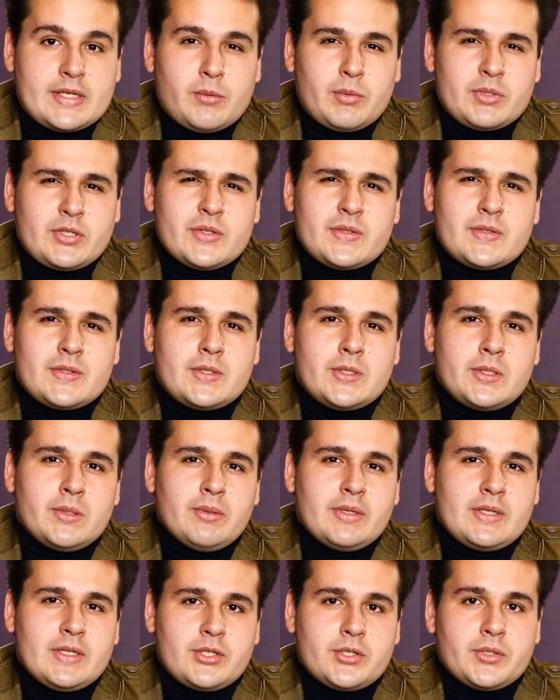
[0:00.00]
which is 2
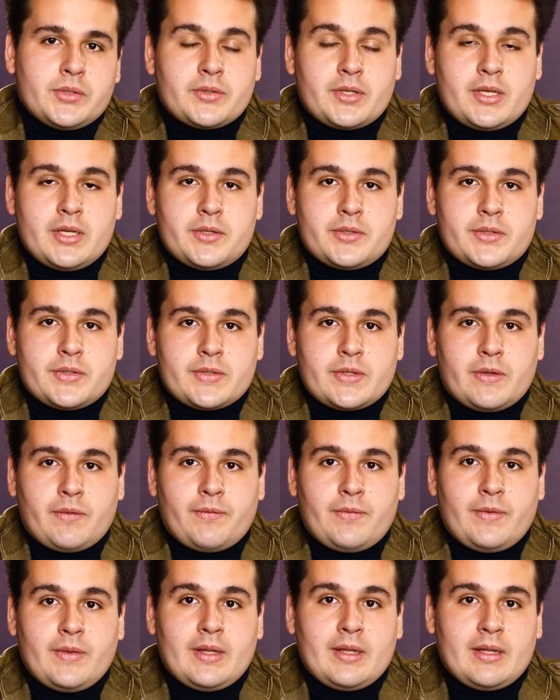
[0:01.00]
additional years
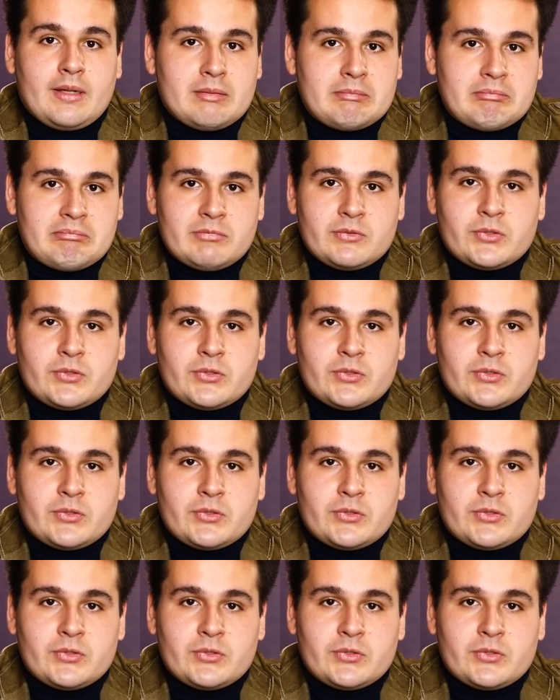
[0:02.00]
of the